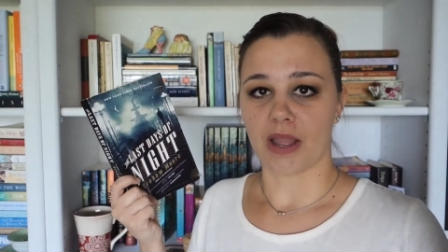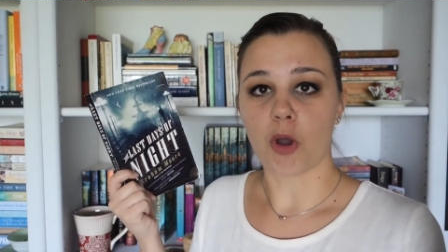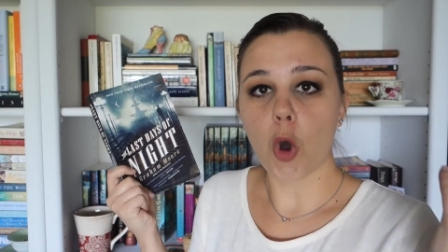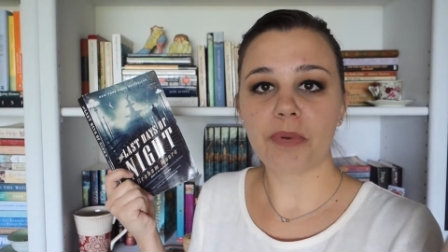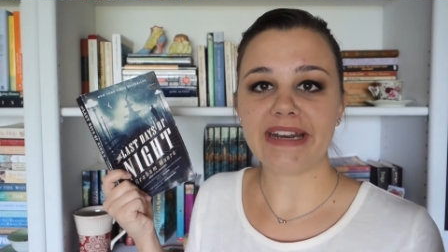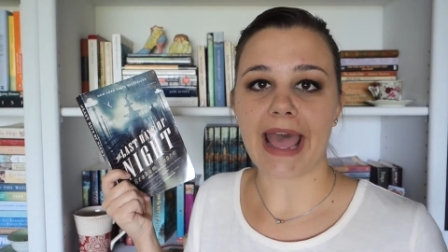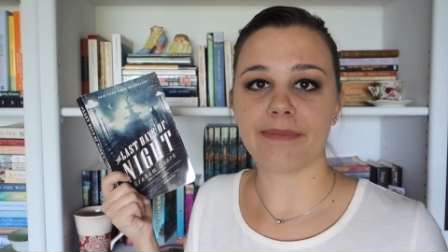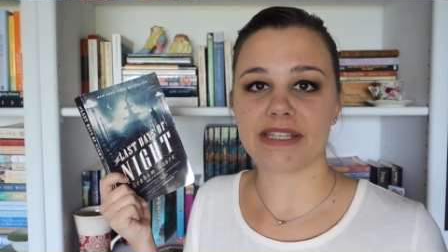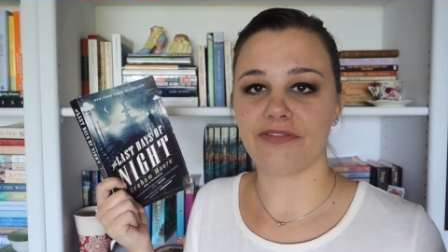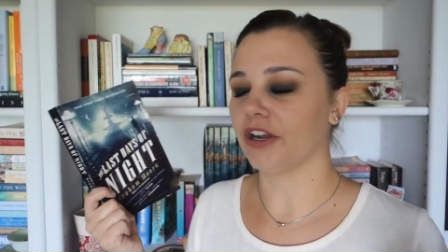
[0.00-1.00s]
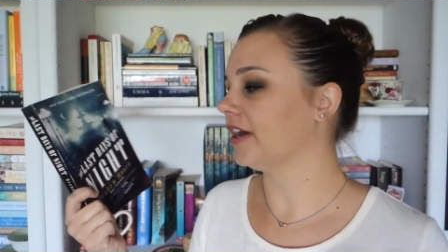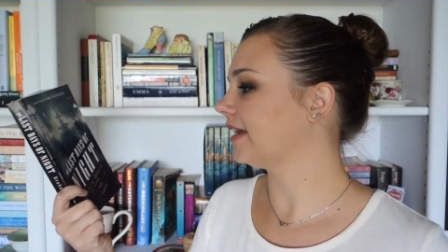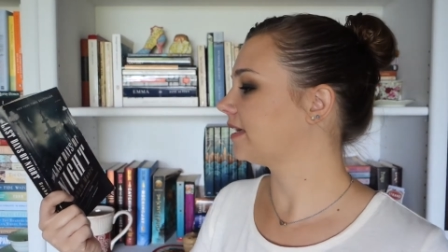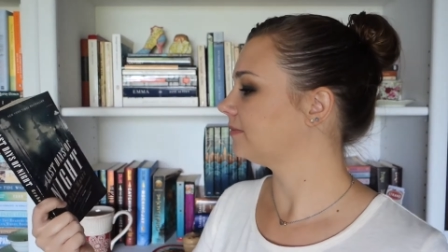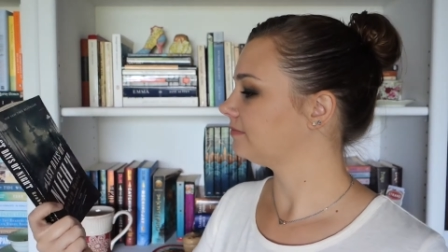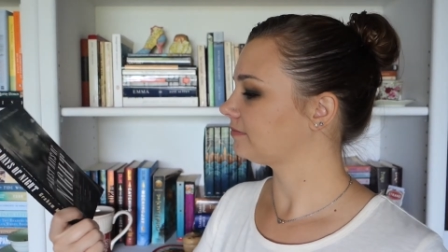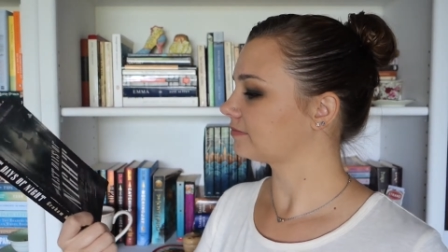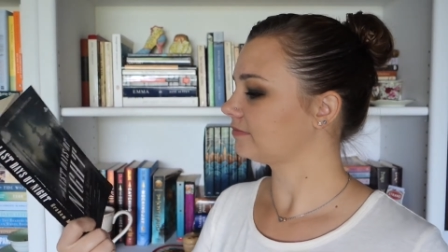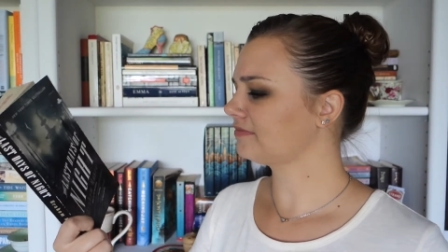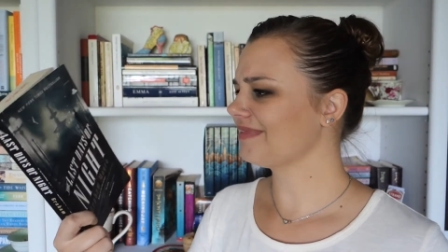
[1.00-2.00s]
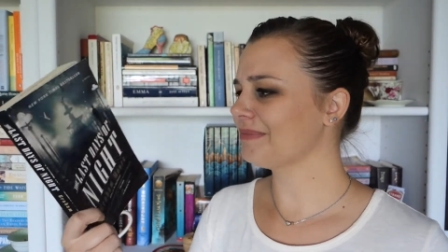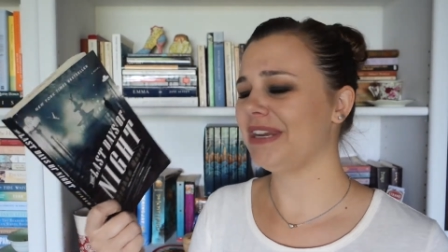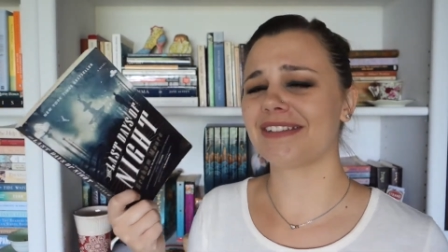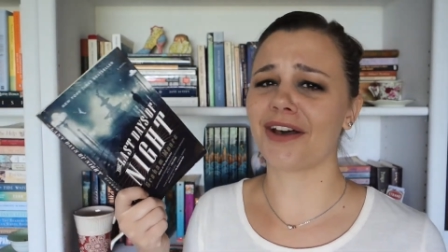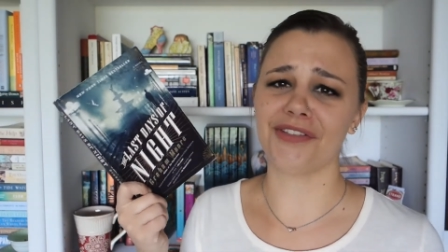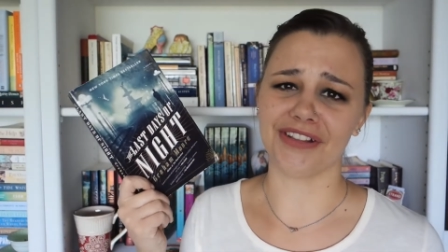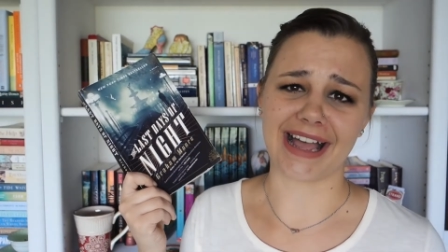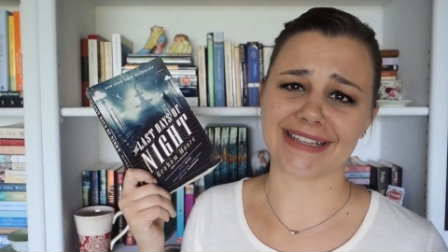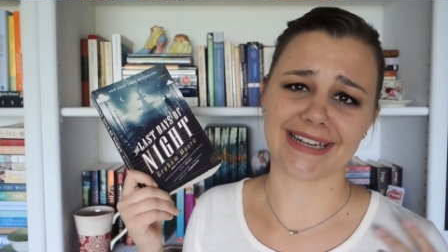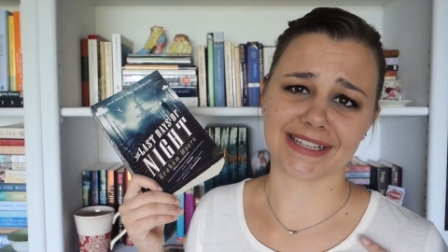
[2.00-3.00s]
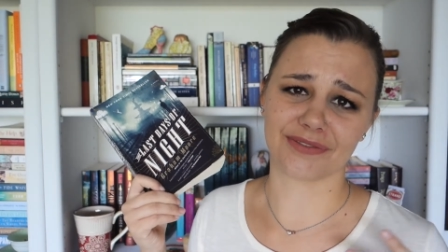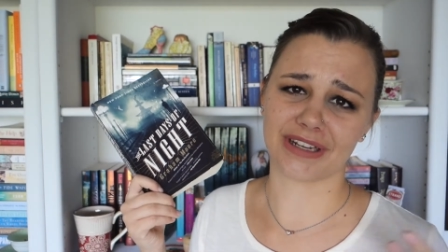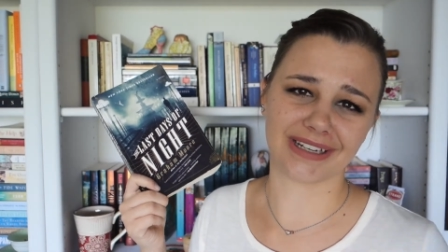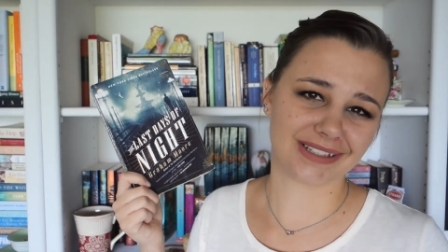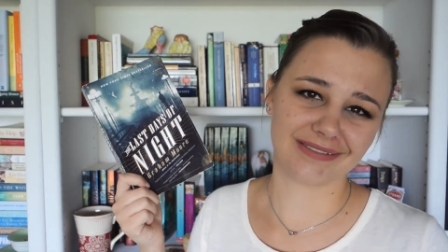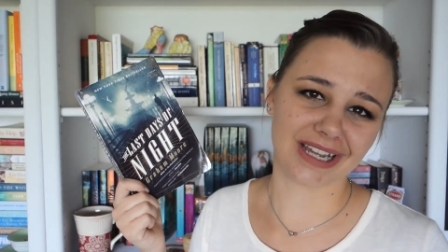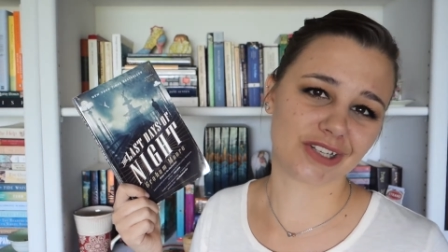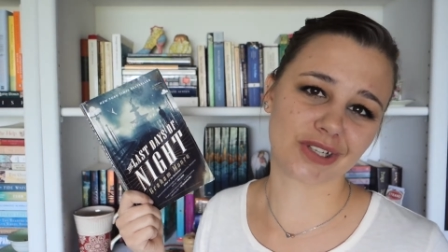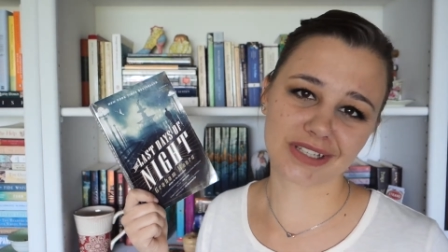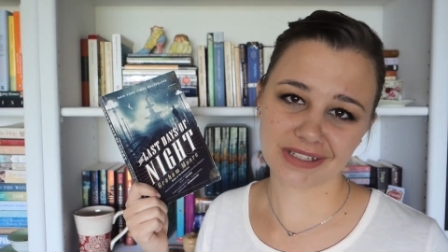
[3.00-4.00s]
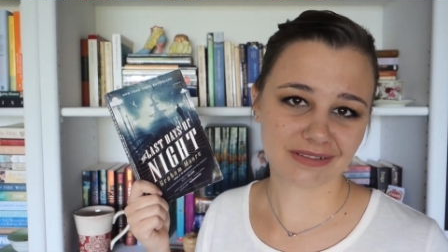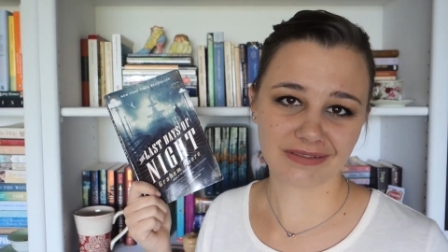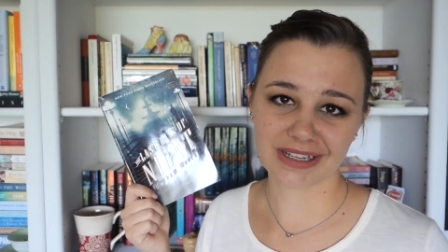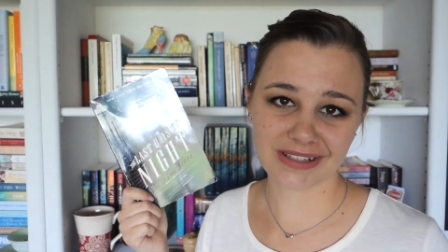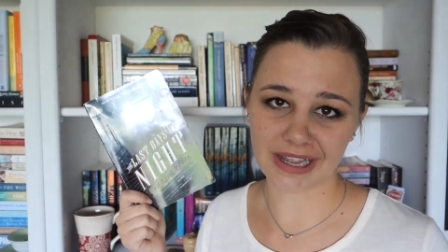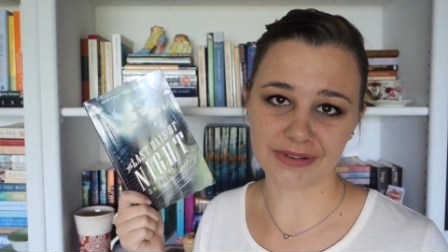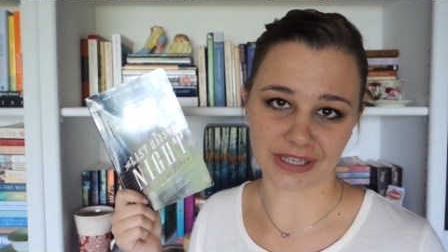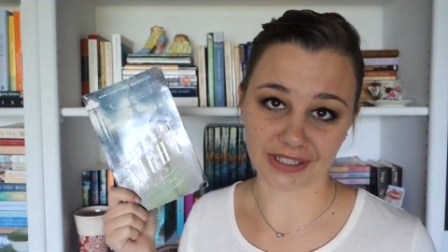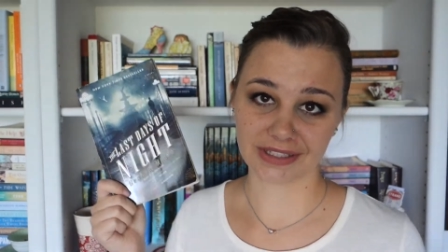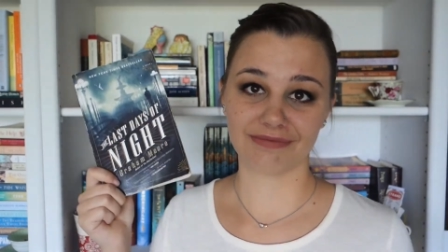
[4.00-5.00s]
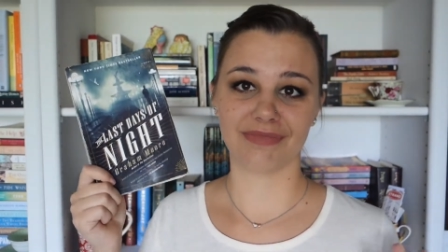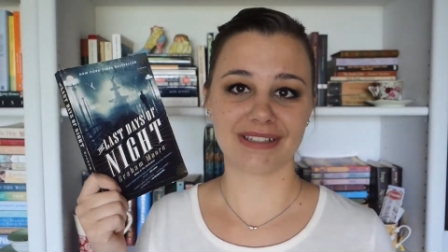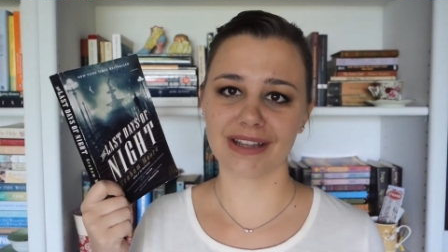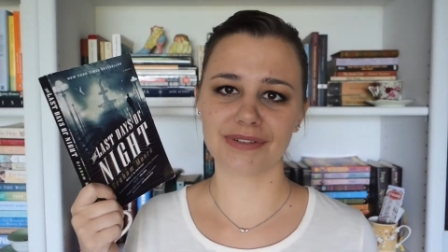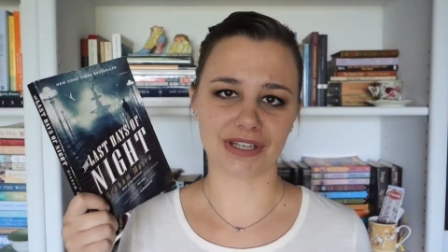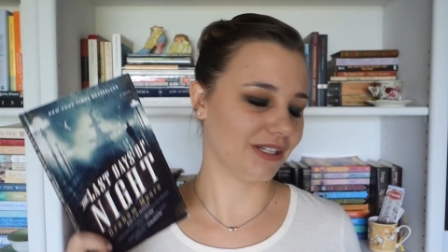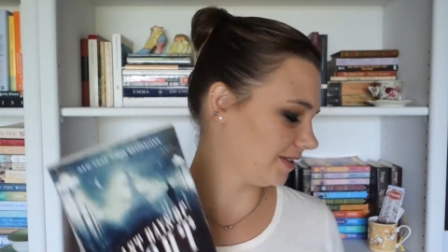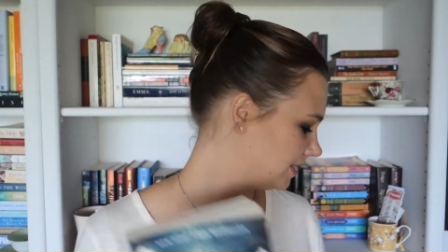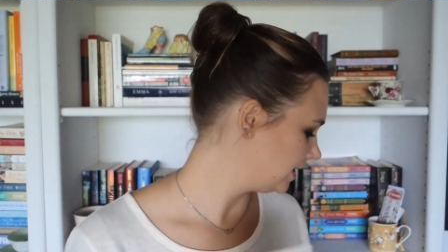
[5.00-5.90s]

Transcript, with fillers: I'm hoping atmospheric. I mean, it's called The Last Days of Night. It just, it sounds good. It sounds good.